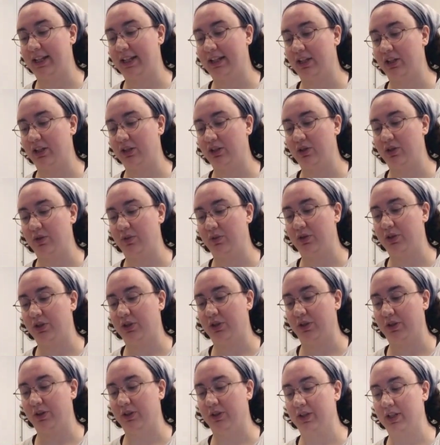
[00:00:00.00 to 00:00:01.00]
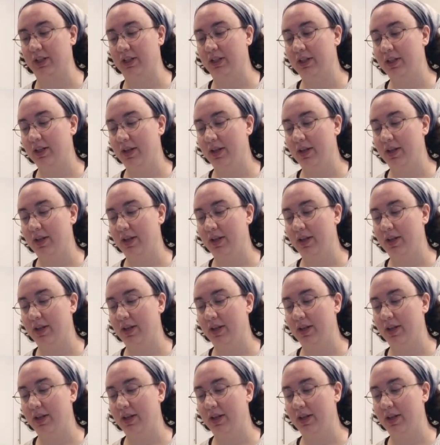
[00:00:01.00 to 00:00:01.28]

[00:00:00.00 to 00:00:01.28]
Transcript: that you should